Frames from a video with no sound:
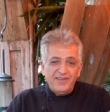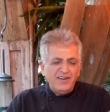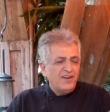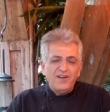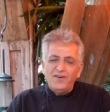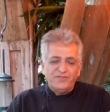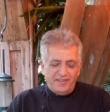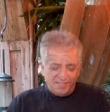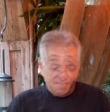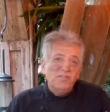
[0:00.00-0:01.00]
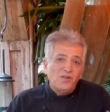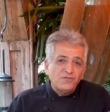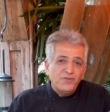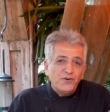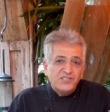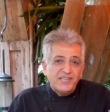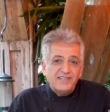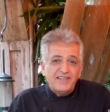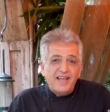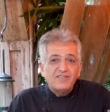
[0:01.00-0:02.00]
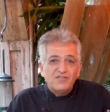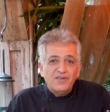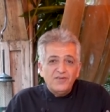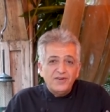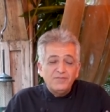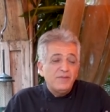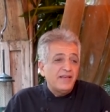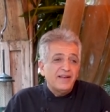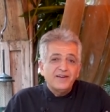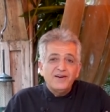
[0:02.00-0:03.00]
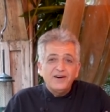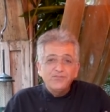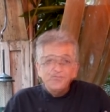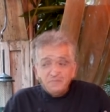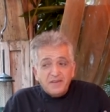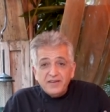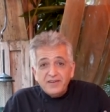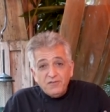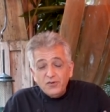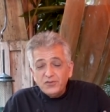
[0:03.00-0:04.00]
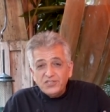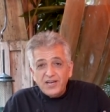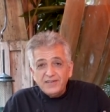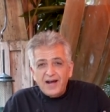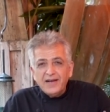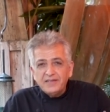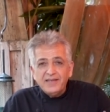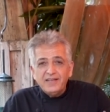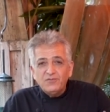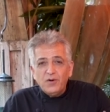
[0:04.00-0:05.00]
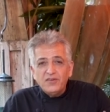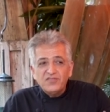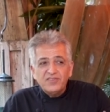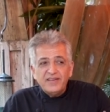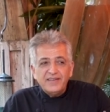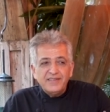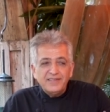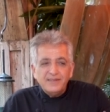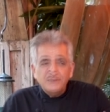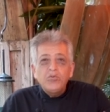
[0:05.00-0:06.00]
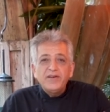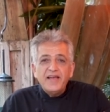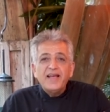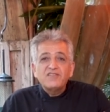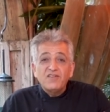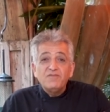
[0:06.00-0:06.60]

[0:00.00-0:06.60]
and I loved it. But unfortunately, as you know, in beginning of revolution, I think it was in 28th of